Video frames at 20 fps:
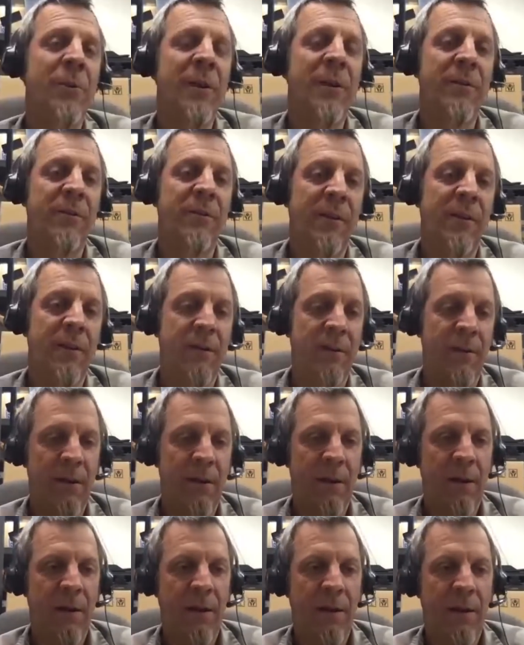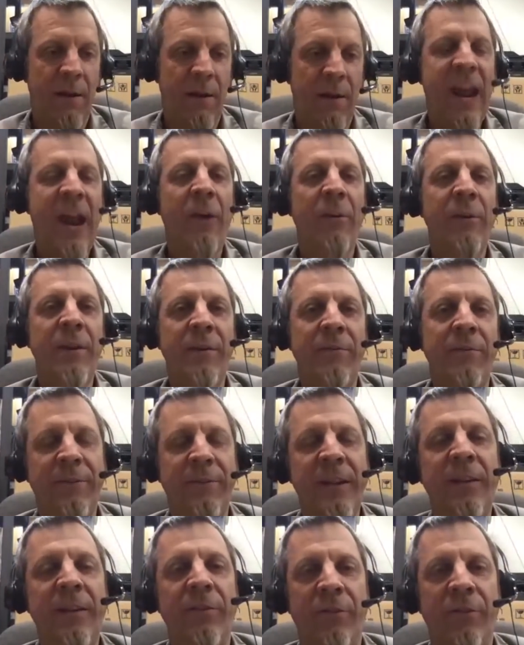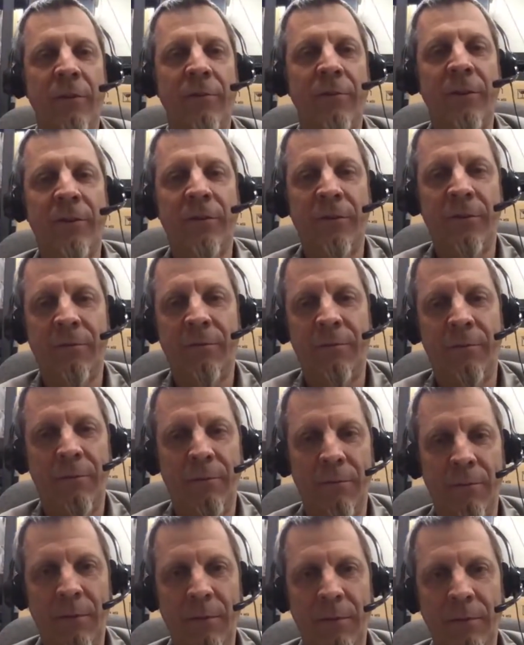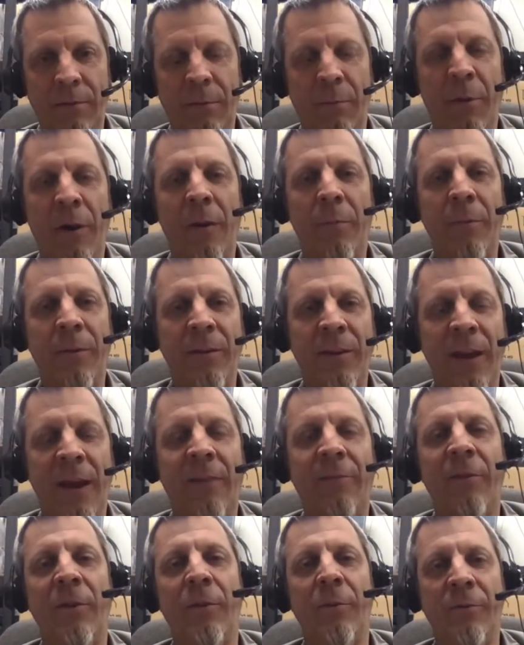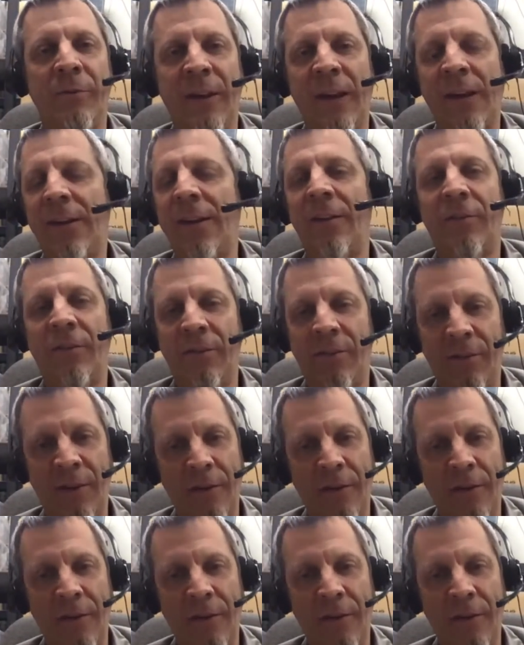it's a county fleet service department, they have their own technicians.